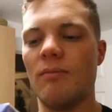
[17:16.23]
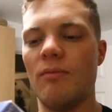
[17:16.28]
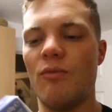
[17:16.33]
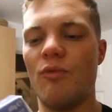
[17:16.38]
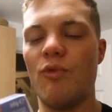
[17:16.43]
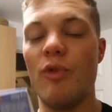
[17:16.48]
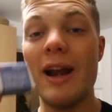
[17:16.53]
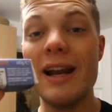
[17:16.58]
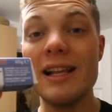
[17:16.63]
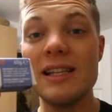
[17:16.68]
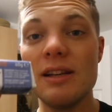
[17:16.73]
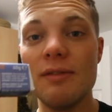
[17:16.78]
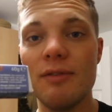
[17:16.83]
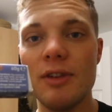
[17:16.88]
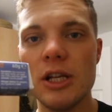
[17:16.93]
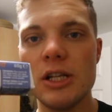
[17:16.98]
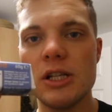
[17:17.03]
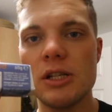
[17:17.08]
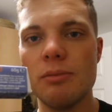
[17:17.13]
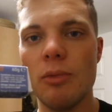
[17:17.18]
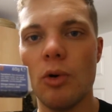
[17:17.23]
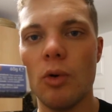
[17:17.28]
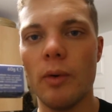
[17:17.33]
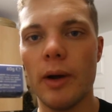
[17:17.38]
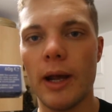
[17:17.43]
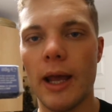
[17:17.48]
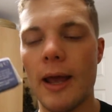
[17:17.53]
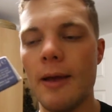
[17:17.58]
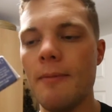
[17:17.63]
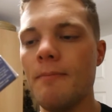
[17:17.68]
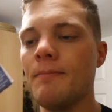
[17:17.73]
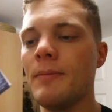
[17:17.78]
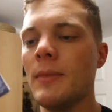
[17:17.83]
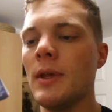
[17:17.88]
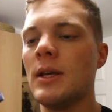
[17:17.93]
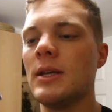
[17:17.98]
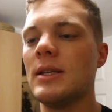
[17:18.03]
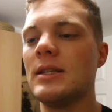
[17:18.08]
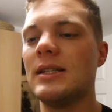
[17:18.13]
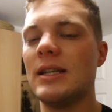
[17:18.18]
relatively small, okay,
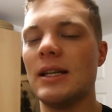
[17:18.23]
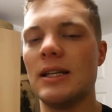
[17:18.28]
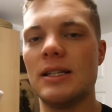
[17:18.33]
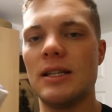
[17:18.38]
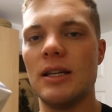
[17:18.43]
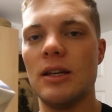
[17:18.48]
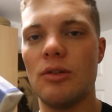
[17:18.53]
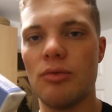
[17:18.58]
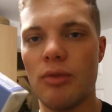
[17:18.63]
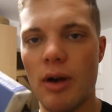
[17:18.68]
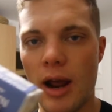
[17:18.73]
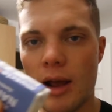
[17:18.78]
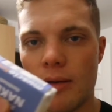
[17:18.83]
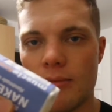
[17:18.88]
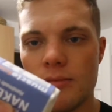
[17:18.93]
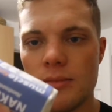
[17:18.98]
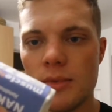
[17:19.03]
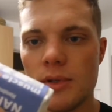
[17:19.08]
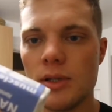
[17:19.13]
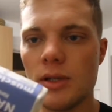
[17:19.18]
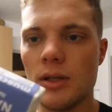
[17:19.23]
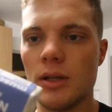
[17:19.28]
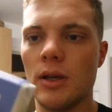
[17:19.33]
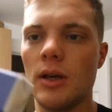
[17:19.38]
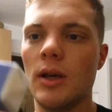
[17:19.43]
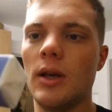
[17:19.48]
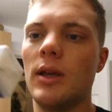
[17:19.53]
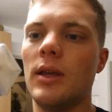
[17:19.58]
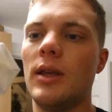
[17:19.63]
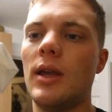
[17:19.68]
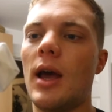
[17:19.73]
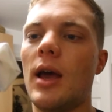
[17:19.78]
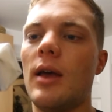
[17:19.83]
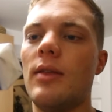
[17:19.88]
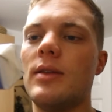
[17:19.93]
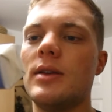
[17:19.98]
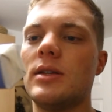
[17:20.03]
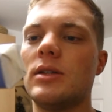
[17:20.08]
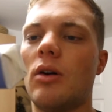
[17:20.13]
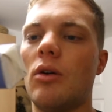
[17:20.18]
60 grams, yet
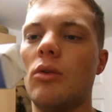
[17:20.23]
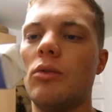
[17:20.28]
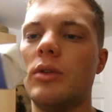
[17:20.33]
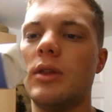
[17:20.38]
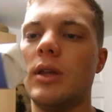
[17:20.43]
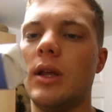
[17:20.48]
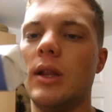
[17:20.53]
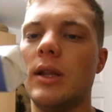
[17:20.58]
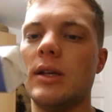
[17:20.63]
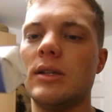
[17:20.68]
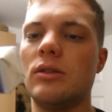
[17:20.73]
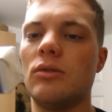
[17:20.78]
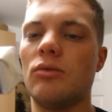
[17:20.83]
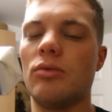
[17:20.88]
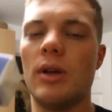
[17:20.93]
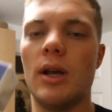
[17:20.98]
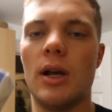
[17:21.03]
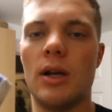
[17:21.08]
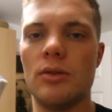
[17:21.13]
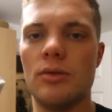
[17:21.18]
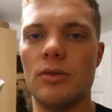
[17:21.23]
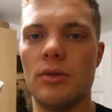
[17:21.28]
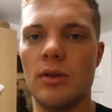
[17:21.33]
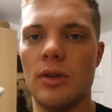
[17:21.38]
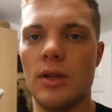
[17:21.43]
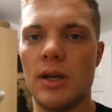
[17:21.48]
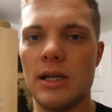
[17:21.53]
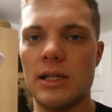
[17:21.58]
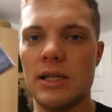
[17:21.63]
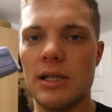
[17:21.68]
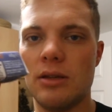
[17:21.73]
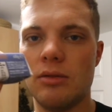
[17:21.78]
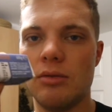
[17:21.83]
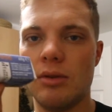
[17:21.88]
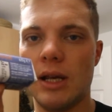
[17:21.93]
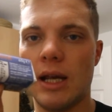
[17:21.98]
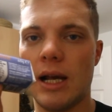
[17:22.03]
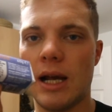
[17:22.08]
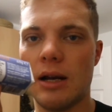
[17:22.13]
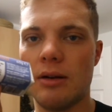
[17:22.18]
in this whole thing there's
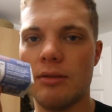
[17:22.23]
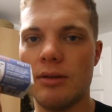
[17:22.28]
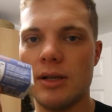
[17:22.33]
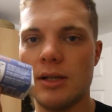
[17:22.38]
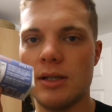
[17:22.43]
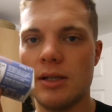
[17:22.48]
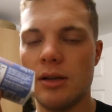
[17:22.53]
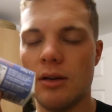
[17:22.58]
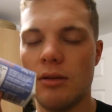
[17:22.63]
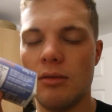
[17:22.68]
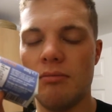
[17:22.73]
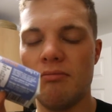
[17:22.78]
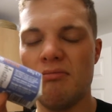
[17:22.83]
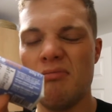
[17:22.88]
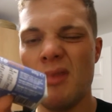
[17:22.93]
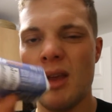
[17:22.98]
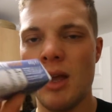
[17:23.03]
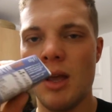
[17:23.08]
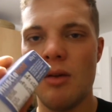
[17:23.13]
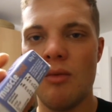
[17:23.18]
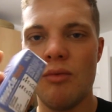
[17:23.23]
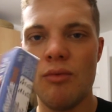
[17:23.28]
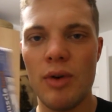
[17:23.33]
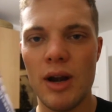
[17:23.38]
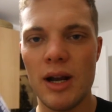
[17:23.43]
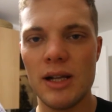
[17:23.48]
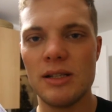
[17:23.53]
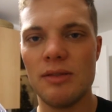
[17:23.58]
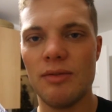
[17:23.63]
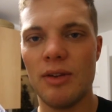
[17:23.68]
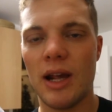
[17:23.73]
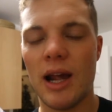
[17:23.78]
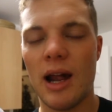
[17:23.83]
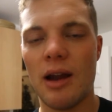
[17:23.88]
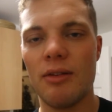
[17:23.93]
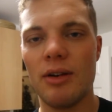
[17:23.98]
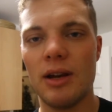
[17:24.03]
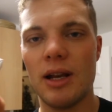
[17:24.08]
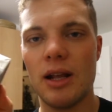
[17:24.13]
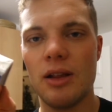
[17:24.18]
333 calories, so relatively
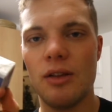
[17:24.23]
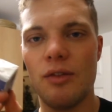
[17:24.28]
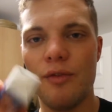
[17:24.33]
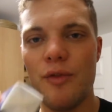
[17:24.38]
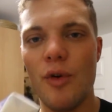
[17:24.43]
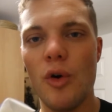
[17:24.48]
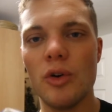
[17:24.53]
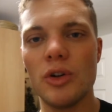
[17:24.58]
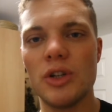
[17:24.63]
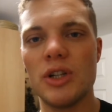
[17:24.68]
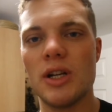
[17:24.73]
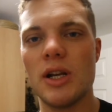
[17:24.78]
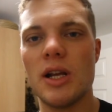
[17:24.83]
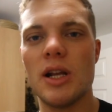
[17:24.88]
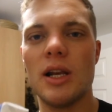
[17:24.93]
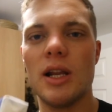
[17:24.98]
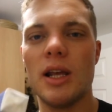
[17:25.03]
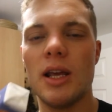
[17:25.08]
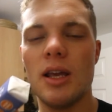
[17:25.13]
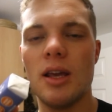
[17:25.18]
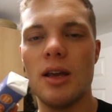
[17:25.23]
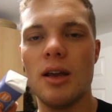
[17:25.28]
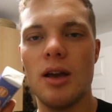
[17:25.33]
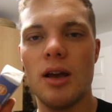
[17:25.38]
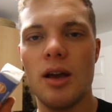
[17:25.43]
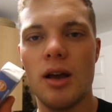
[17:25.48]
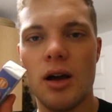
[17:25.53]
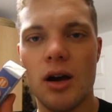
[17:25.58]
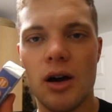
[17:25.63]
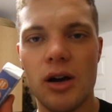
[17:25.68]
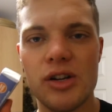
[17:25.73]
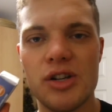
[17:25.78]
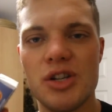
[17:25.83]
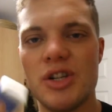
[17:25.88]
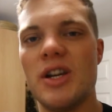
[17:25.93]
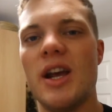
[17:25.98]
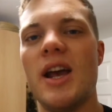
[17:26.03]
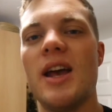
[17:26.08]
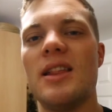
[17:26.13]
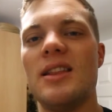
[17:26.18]
calorie dense. Fortunately, I
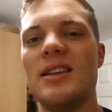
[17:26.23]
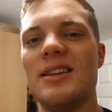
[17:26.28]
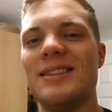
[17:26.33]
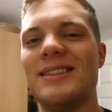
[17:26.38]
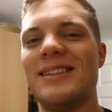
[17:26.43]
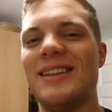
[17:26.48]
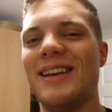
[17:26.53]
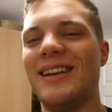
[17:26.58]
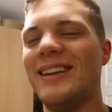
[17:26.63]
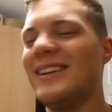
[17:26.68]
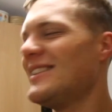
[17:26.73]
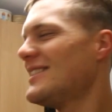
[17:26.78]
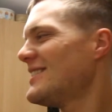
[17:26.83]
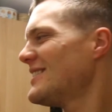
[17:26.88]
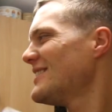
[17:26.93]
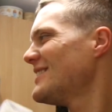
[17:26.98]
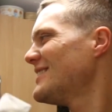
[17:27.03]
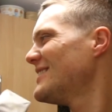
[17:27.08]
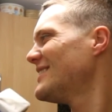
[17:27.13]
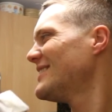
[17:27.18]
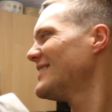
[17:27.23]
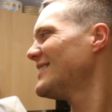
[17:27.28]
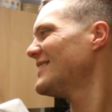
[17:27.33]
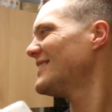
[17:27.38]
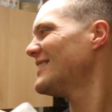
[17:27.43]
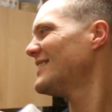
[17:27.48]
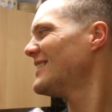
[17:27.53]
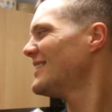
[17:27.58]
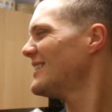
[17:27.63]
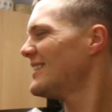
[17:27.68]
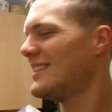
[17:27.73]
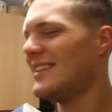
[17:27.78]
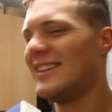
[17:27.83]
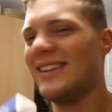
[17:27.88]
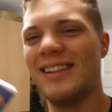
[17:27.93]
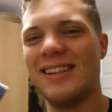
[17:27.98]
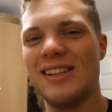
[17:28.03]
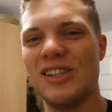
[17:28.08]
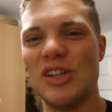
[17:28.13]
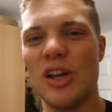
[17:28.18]
share these things,
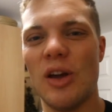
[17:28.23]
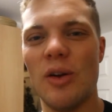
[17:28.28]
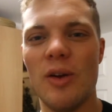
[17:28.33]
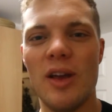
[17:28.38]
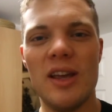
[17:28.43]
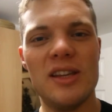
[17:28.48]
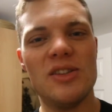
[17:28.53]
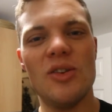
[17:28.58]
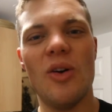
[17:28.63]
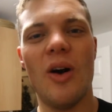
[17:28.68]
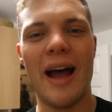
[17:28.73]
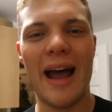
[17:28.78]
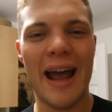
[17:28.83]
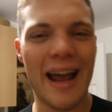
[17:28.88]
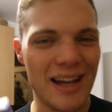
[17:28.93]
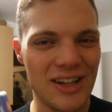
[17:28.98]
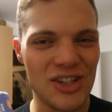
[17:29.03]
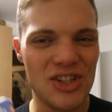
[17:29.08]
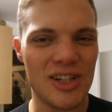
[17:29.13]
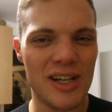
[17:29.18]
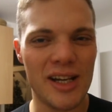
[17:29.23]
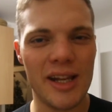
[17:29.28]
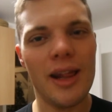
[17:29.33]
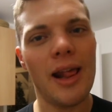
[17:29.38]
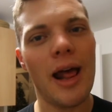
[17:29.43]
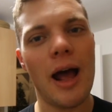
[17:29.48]
so it's not actually